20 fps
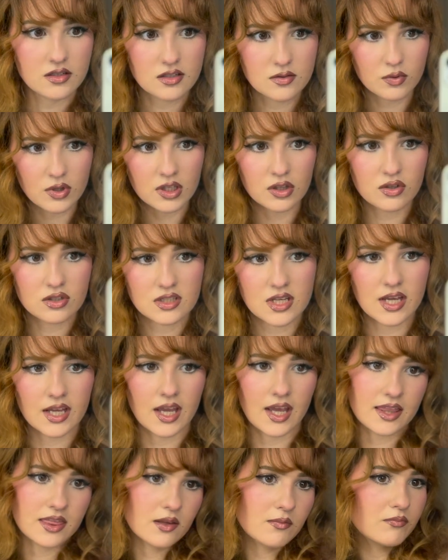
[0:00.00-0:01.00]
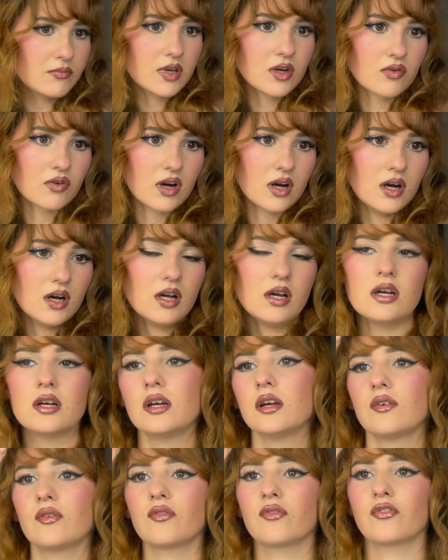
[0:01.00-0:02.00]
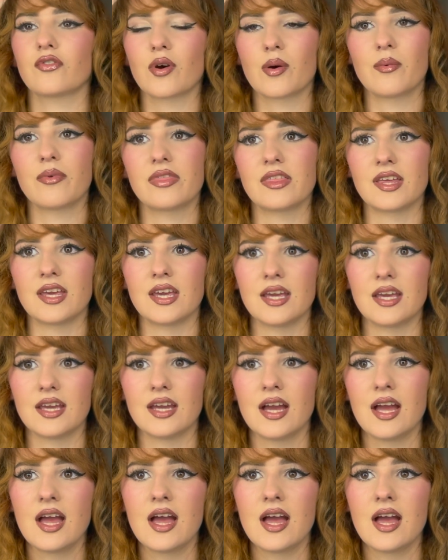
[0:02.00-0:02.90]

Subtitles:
is what it looks like in the mirror from the